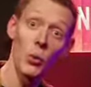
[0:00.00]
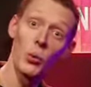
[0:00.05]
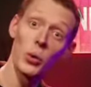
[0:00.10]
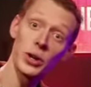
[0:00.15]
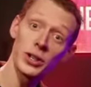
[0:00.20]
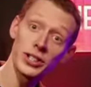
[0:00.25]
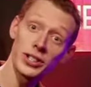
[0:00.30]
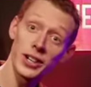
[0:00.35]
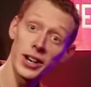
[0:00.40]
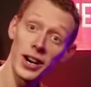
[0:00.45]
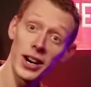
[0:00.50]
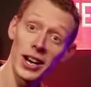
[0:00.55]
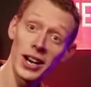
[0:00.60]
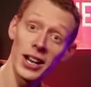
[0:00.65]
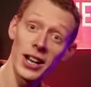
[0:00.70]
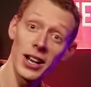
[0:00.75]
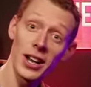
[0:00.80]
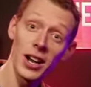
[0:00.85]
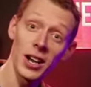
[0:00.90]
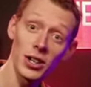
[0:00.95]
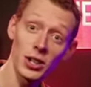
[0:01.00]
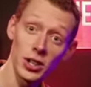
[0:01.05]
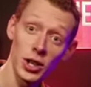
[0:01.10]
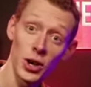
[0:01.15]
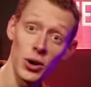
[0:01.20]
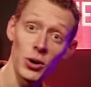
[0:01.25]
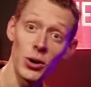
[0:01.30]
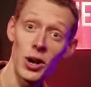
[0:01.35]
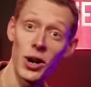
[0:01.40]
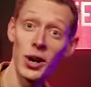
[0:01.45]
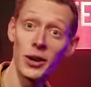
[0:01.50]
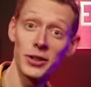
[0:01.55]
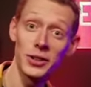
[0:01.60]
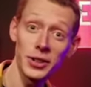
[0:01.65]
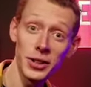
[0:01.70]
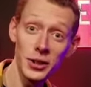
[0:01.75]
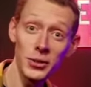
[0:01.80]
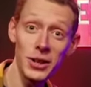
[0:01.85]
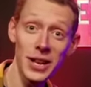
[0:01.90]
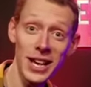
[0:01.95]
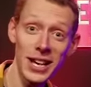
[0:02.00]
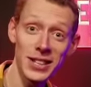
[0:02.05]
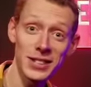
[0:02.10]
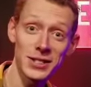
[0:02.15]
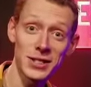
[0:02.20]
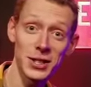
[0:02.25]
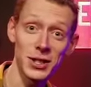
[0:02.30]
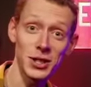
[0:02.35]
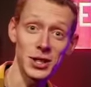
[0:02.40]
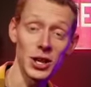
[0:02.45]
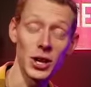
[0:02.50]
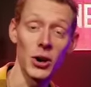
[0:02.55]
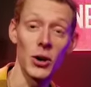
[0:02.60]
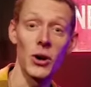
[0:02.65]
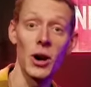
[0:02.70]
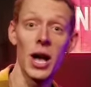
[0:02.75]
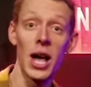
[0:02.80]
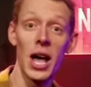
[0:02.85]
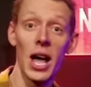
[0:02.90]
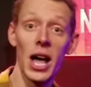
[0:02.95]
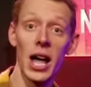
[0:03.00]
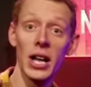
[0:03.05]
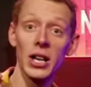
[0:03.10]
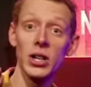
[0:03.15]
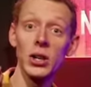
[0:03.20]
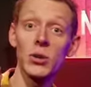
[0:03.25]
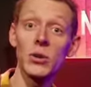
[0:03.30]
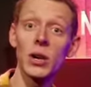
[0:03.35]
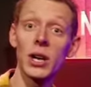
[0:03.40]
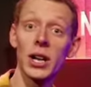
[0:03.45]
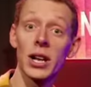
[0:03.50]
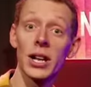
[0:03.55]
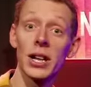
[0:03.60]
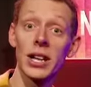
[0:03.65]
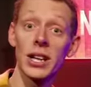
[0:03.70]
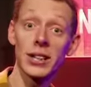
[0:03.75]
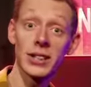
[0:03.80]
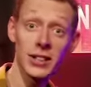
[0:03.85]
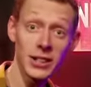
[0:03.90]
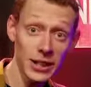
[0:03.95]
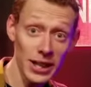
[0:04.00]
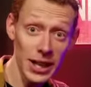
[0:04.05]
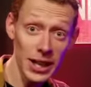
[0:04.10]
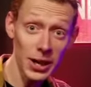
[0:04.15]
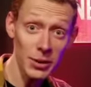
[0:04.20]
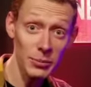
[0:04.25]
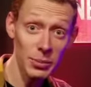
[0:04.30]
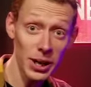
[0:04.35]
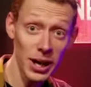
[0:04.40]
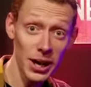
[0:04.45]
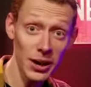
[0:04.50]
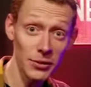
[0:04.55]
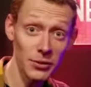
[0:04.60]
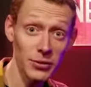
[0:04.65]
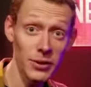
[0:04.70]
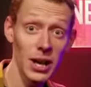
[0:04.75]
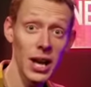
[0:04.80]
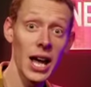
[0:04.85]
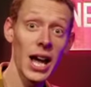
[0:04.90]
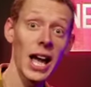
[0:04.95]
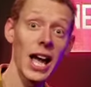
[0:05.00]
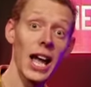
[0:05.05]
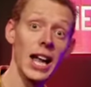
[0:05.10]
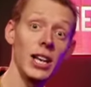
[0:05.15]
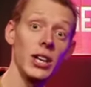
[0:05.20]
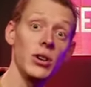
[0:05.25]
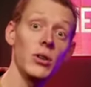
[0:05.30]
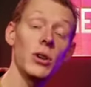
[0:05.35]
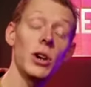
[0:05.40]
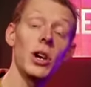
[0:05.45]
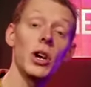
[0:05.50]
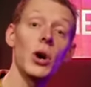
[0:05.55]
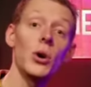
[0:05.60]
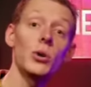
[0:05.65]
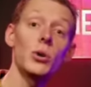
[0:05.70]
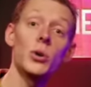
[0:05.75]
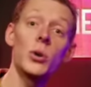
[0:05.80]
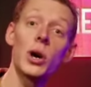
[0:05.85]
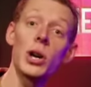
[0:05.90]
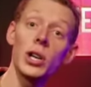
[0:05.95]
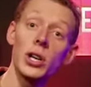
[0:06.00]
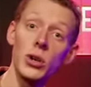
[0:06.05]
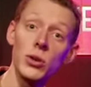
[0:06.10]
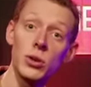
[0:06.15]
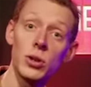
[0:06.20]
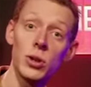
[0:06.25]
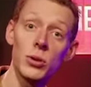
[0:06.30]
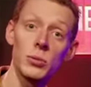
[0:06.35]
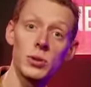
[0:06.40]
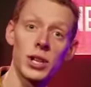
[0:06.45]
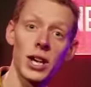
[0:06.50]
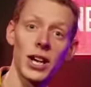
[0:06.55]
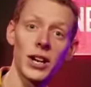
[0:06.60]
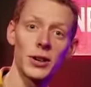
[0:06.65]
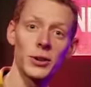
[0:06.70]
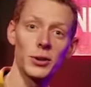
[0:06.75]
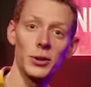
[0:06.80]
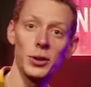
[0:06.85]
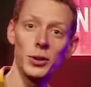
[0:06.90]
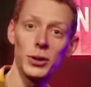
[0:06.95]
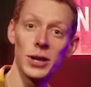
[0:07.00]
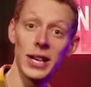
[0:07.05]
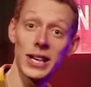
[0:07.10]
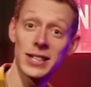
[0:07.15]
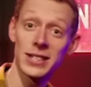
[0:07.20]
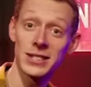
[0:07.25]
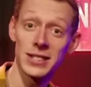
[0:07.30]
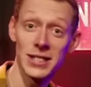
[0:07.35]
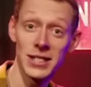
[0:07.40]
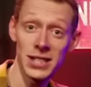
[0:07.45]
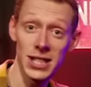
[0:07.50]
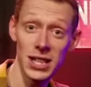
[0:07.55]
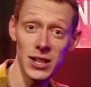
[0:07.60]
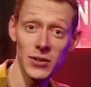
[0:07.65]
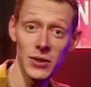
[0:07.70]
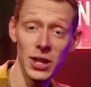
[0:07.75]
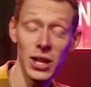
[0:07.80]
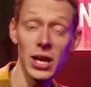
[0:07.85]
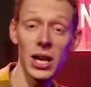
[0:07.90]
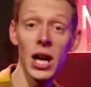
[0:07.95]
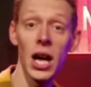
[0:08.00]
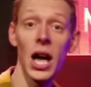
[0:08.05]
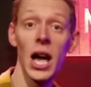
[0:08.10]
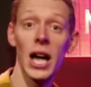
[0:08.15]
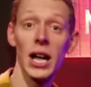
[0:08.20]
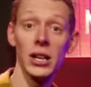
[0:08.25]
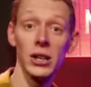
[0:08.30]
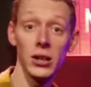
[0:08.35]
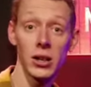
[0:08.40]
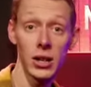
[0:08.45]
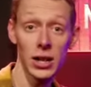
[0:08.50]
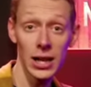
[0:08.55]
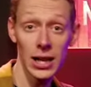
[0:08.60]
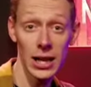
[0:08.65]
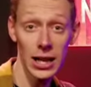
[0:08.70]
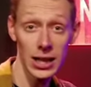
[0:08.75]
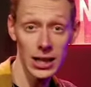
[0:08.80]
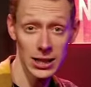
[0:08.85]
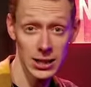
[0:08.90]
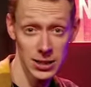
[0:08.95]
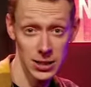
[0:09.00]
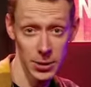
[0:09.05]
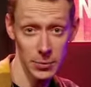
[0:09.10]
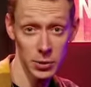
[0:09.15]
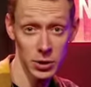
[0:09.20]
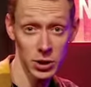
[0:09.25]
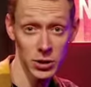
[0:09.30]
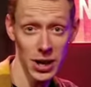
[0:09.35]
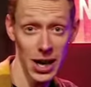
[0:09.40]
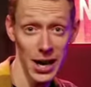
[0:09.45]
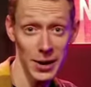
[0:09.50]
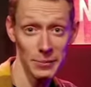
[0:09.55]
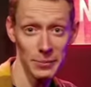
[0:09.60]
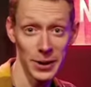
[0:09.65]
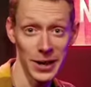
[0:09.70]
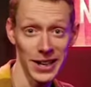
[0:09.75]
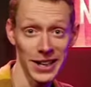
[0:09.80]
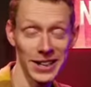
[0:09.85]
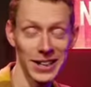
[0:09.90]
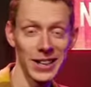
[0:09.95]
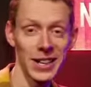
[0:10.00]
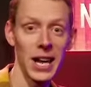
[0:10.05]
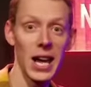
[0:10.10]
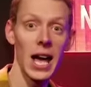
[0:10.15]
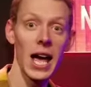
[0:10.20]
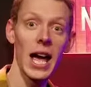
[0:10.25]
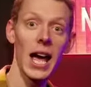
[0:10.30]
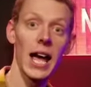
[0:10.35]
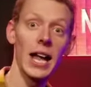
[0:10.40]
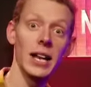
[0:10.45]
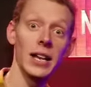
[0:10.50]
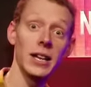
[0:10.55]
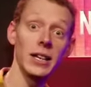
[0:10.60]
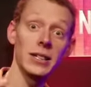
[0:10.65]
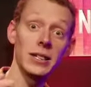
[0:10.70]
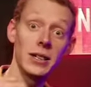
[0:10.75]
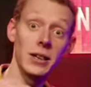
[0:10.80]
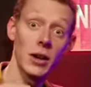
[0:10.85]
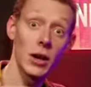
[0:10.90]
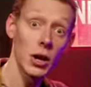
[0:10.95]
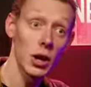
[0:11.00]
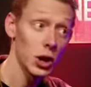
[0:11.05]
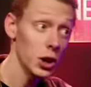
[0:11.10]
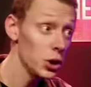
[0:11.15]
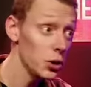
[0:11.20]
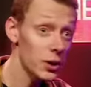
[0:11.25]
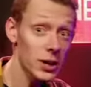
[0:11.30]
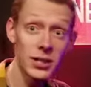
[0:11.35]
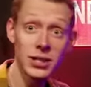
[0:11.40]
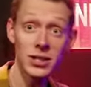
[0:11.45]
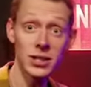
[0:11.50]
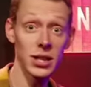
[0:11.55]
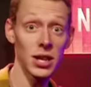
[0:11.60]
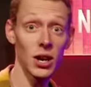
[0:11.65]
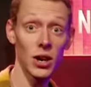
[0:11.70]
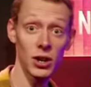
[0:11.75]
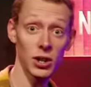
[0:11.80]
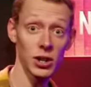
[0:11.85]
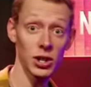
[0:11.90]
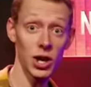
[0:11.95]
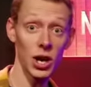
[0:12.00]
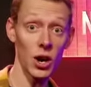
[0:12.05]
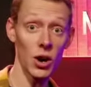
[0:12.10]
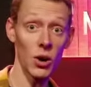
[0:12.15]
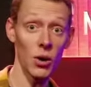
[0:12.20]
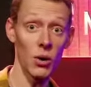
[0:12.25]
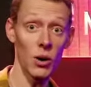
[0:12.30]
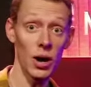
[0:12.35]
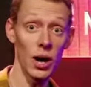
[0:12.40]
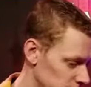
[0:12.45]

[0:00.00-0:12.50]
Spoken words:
We're starting a show called The New Legacy Show. And you can click the link above, and you can go to our YouTube channel, New Legacy TV, and you can click the subscribe button, and then you can see our show.